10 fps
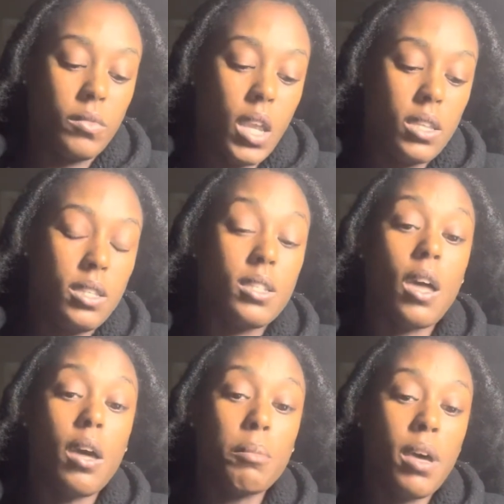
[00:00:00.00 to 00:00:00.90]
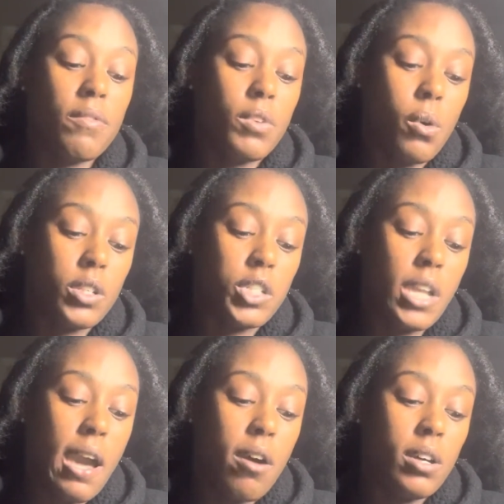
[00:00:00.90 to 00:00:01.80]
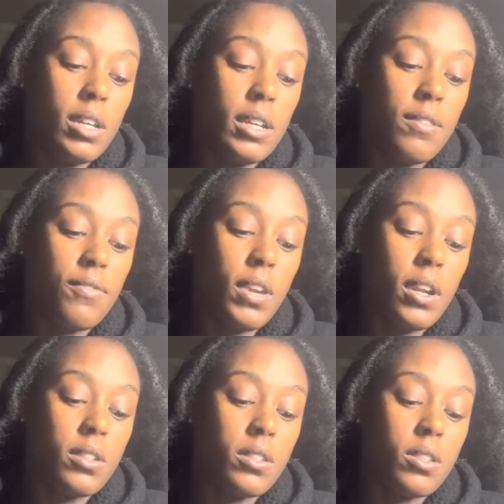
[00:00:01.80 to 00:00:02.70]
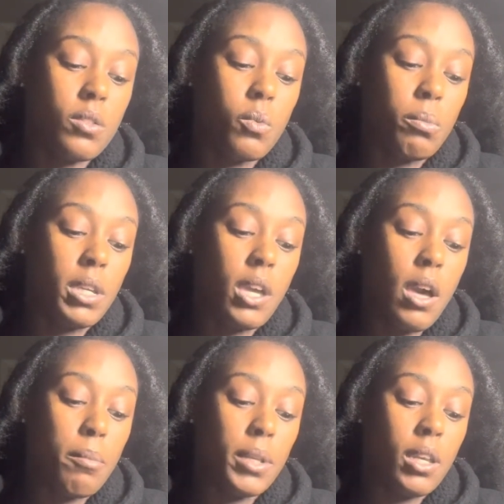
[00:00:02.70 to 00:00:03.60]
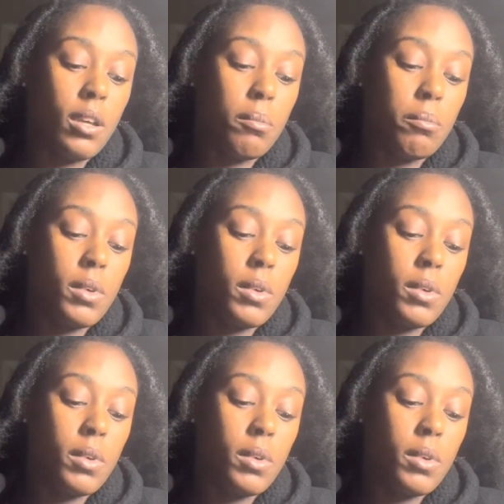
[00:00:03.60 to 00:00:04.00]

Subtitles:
some of your childhood fears will be coming up